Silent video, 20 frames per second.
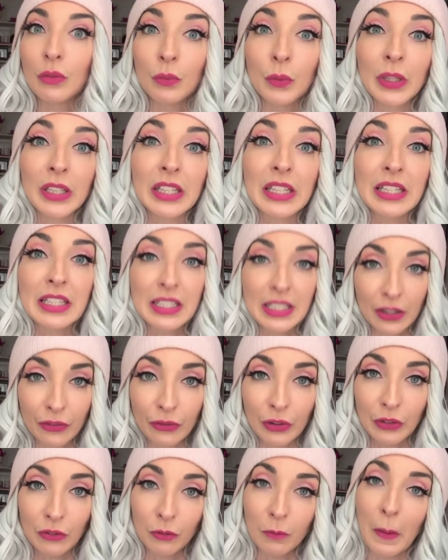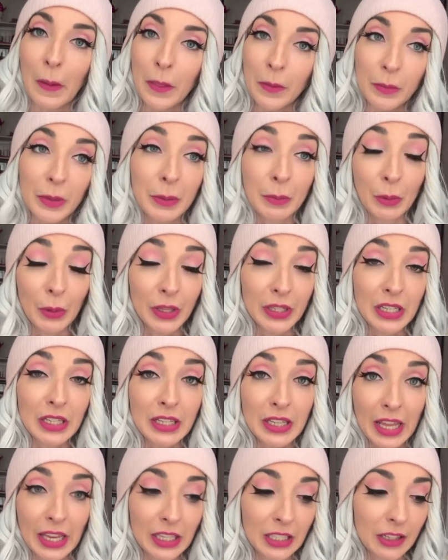really different from other people in a
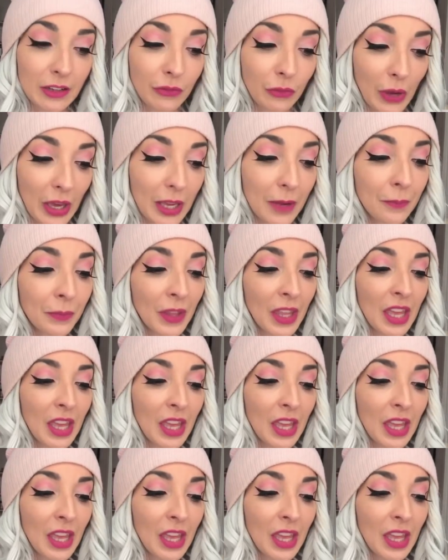negative way.